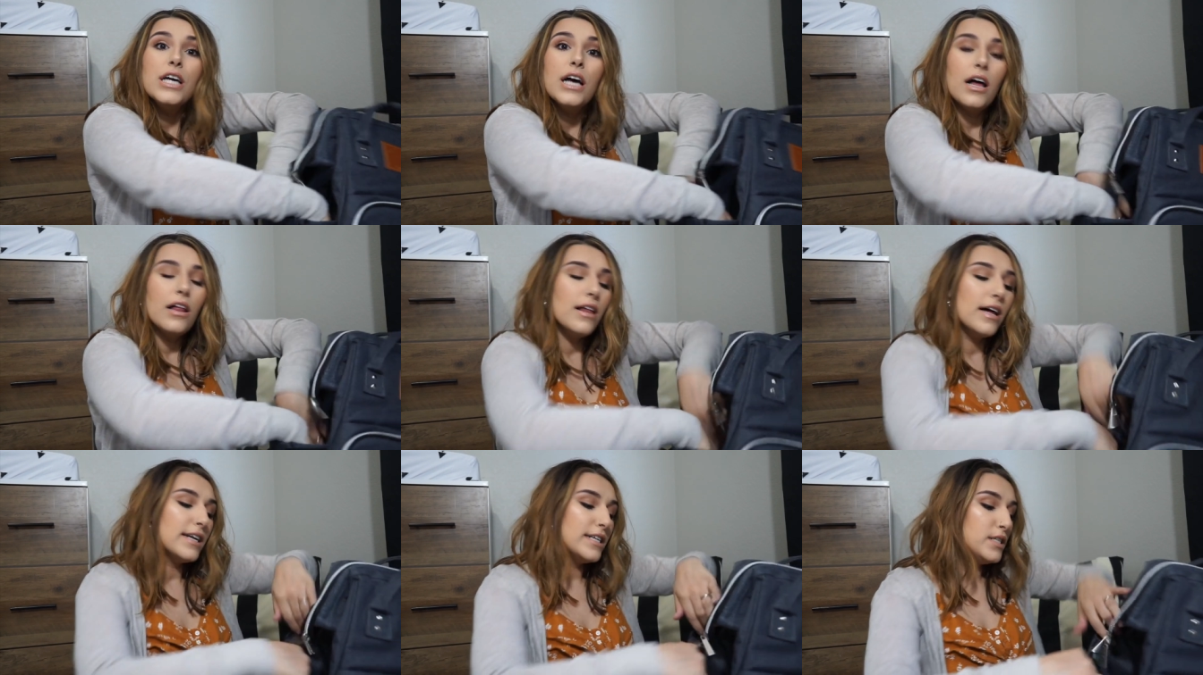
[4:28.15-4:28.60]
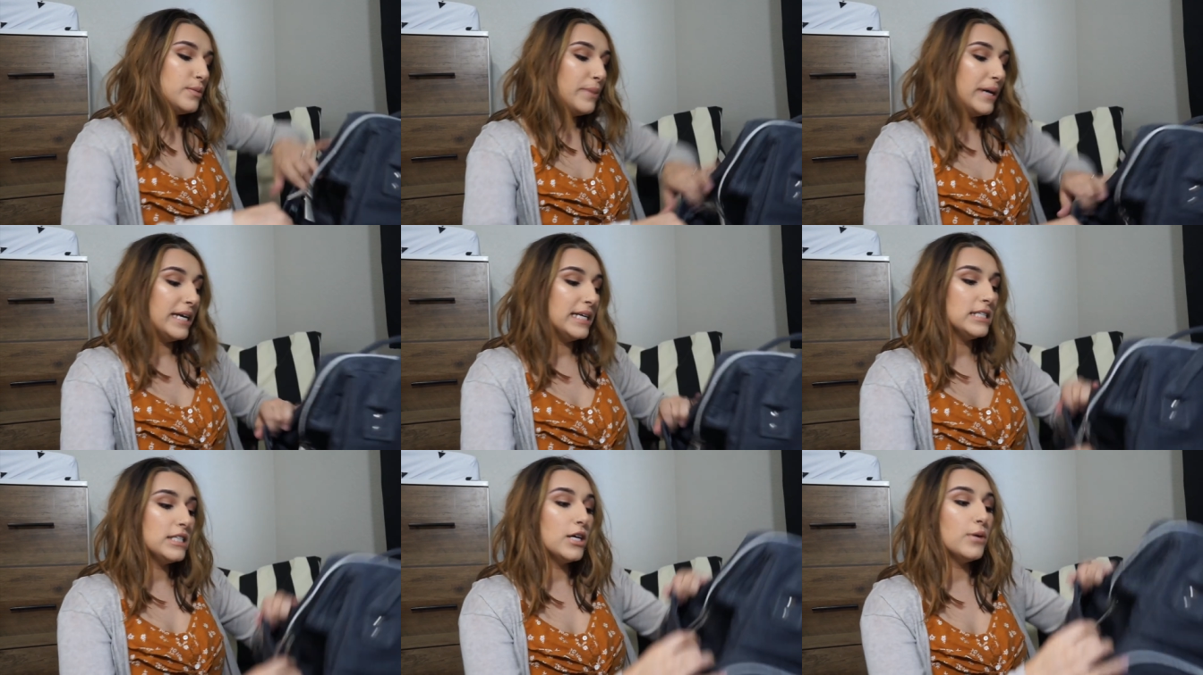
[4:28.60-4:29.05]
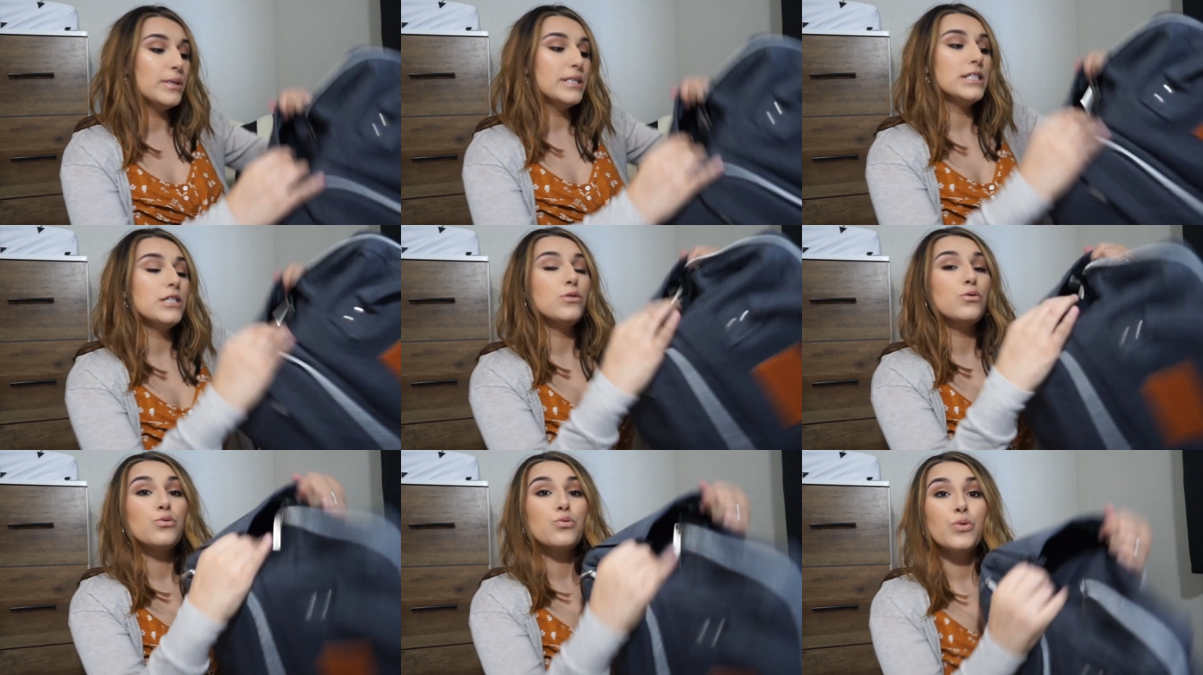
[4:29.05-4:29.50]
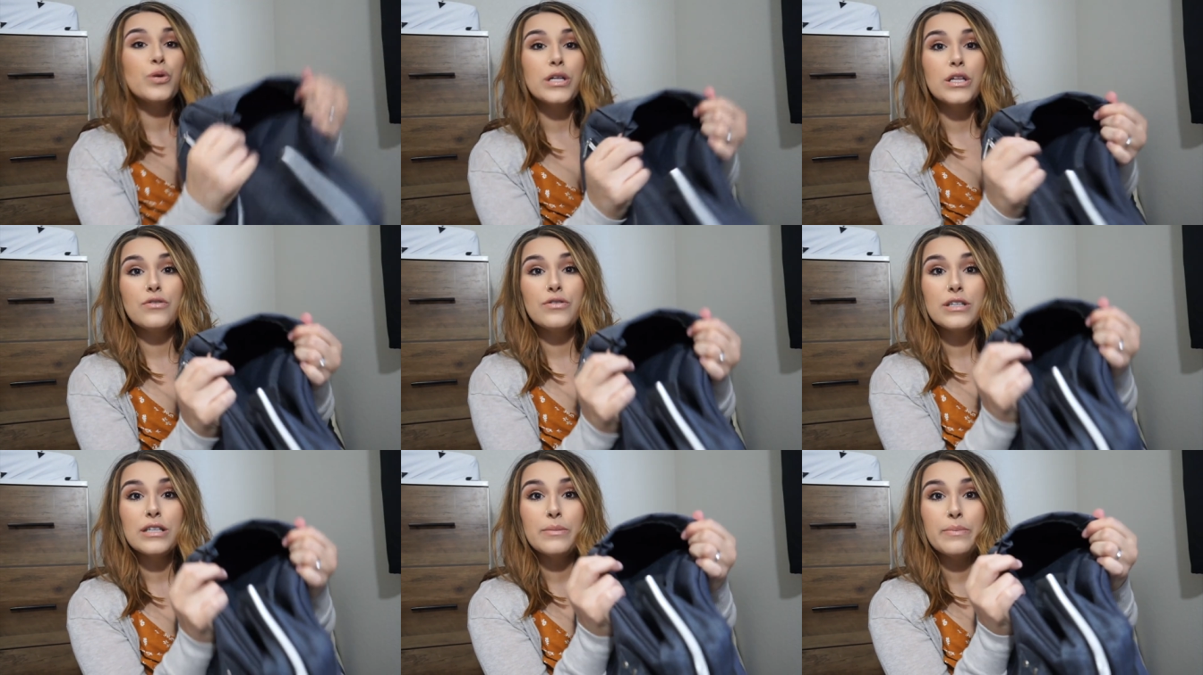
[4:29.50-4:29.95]
a lot of space. So it's
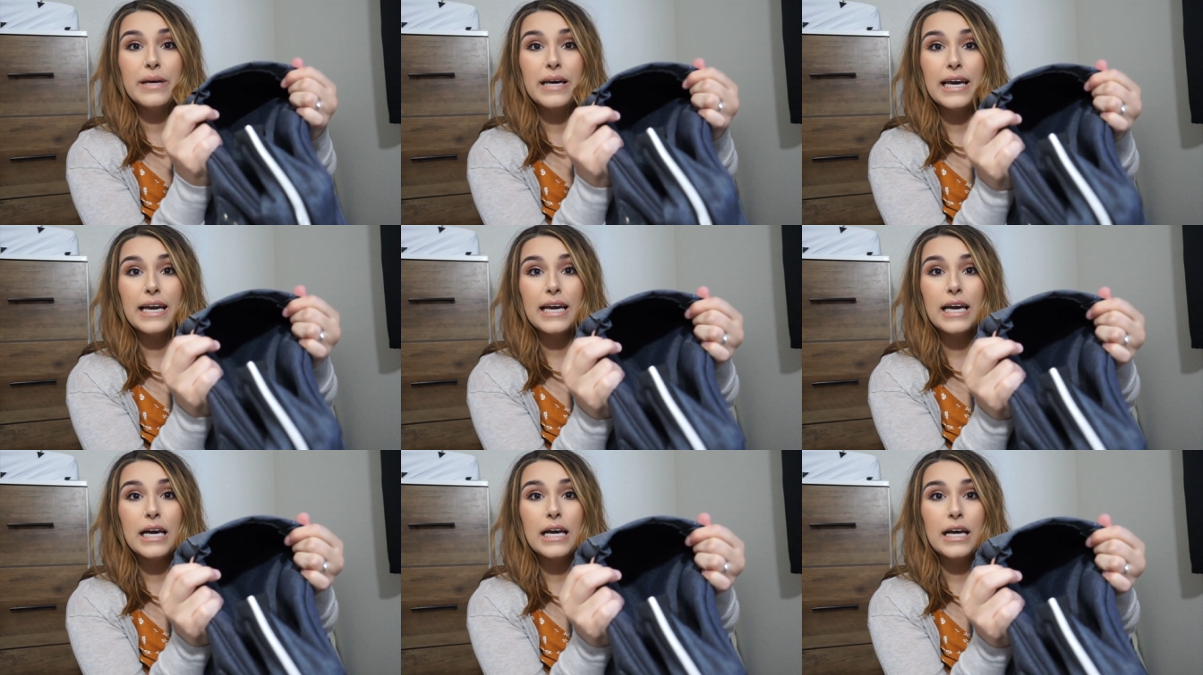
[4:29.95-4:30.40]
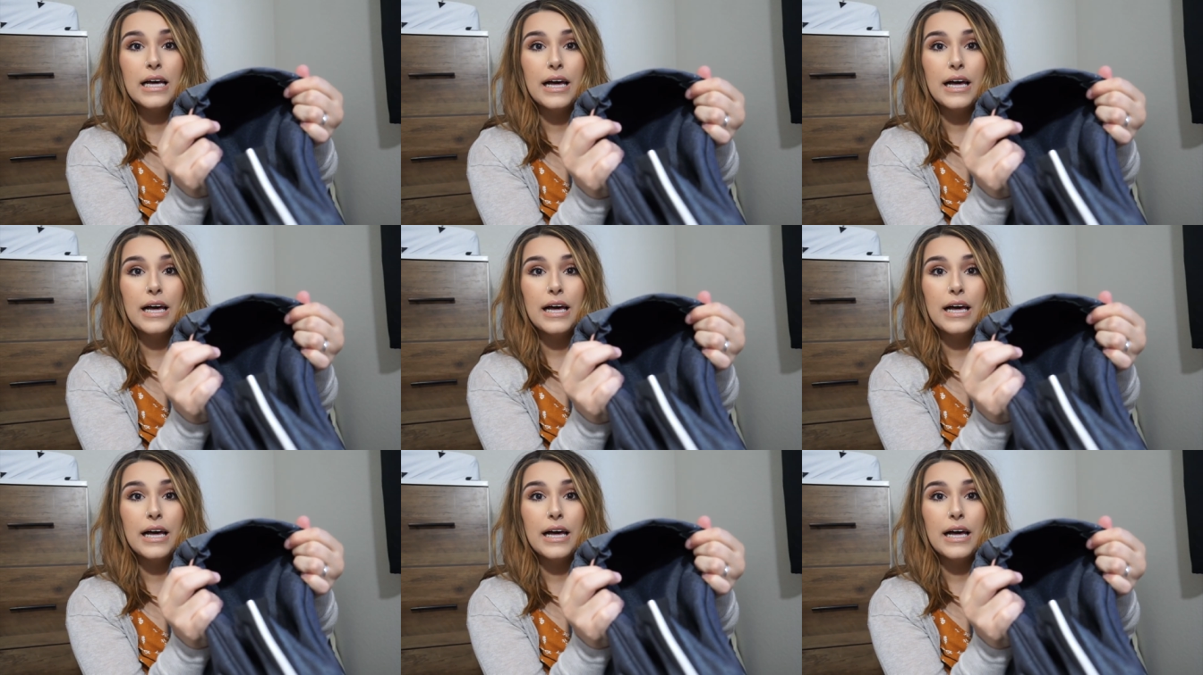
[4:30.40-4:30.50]
really, really big.